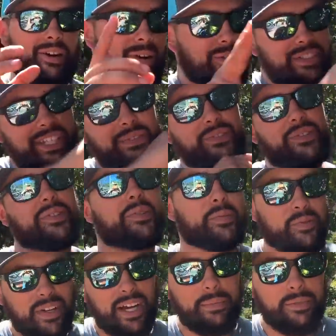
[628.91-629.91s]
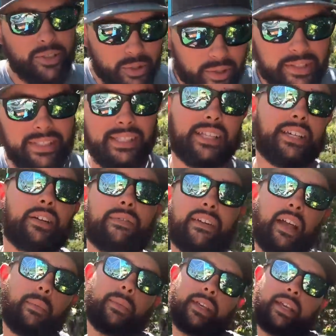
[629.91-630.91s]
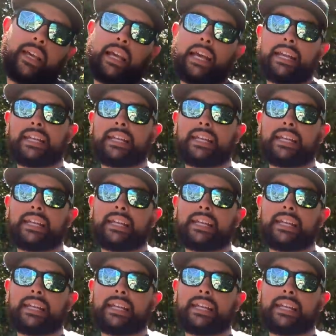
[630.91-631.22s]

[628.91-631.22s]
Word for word: Only if you subscribe and join the Slayer family.